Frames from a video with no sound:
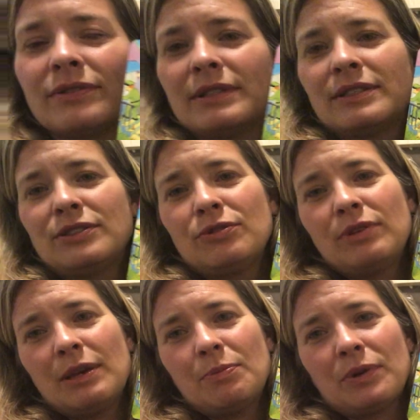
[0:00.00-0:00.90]
goes the
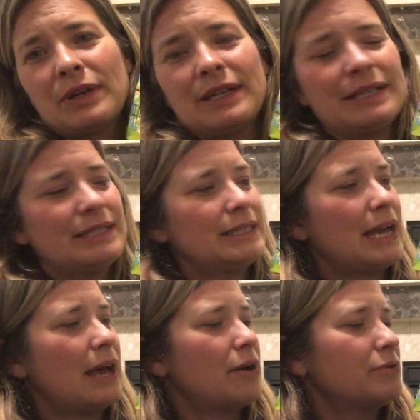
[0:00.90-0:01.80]
zookeeper in his
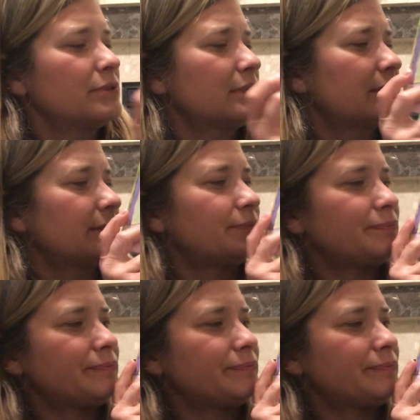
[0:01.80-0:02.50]
house.